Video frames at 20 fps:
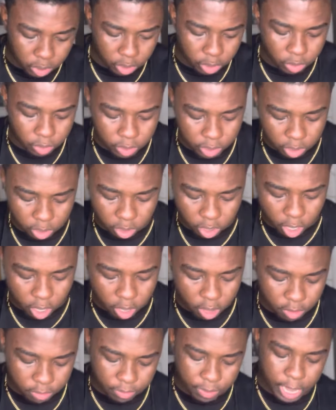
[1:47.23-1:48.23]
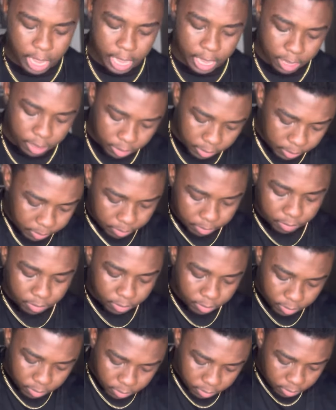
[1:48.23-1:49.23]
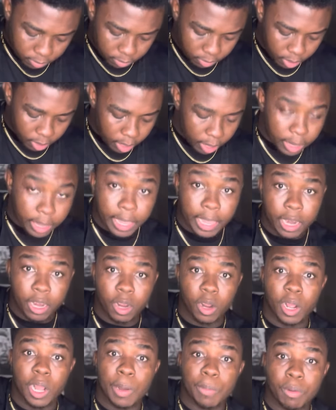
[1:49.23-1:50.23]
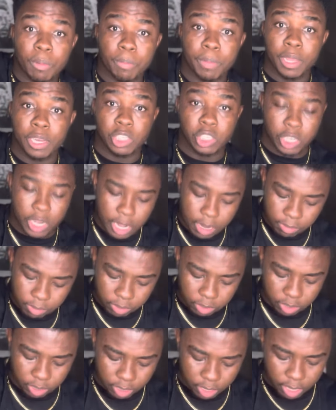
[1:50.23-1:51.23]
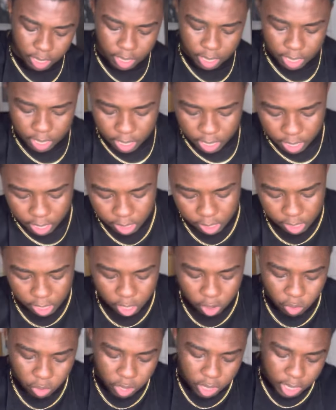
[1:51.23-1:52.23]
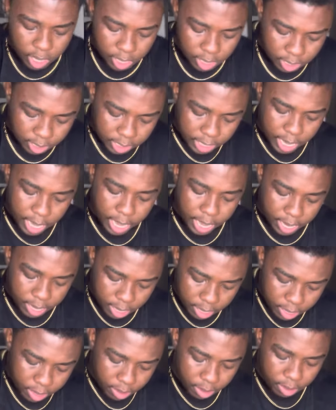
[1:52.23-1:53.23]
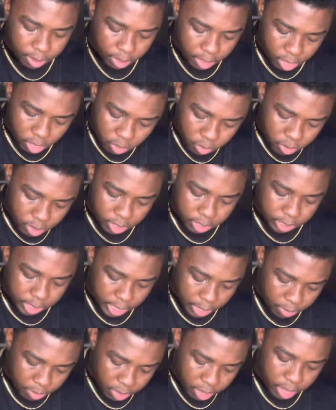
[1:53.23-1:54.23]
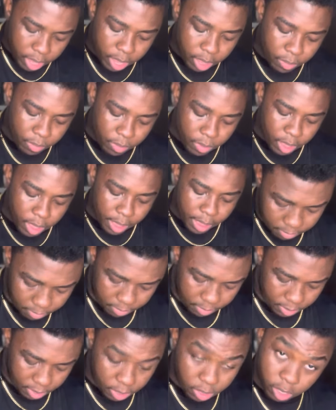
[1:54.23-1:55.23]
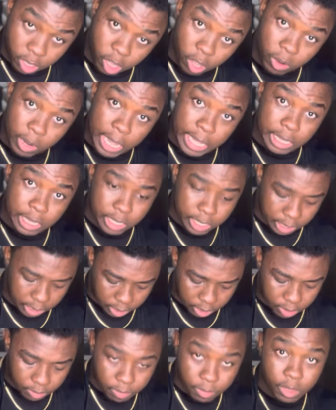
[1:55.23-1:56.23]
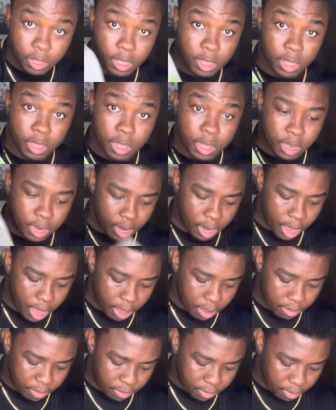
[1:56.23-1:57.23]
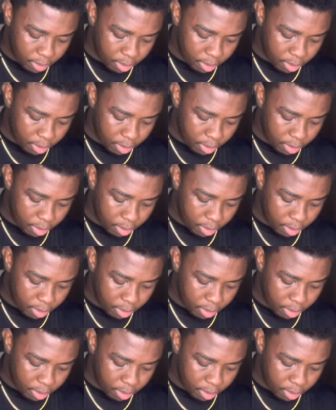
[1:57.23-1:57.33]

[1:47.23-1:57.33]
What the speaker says: to do is start off by getting a couple big chops. Then go on the other side and doing the same thing. You go like this. Knife.